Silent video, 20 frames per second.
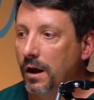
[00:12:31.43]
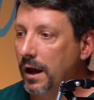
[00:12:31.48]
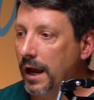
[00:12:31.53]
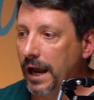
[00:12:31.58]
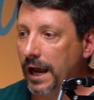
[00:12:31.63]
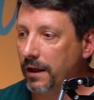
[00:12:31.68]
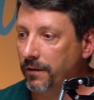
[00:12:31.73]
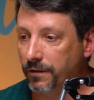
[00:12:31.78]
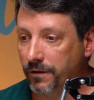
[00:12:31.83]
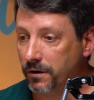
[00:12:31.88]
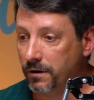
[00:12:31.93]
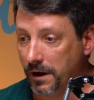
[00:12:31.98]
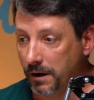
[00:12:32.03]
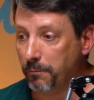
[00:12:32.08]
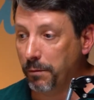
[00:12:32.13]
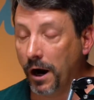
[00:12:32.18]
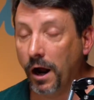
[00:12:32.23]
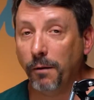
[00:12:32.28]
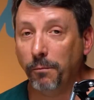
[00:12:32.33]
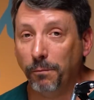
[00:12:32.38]
And they're
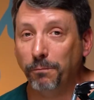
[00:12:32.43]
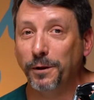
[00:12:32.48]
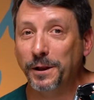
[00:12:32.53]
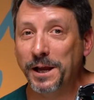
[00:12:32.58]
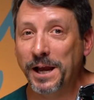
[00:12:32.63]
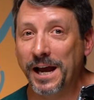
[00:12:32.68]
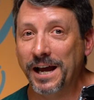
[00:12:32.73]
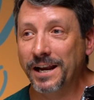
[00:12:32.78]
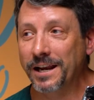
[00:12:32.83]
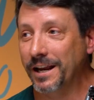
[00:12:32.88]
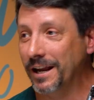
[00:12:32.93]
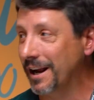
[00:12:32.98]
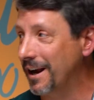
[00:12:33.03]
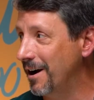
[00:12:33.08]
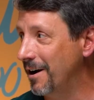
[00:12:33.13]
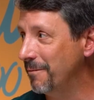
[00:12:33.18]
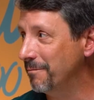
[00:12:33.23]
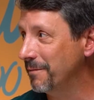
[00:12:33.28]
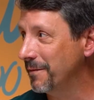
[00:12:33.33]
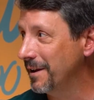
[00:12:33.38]
probably ending
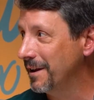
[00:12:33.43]
up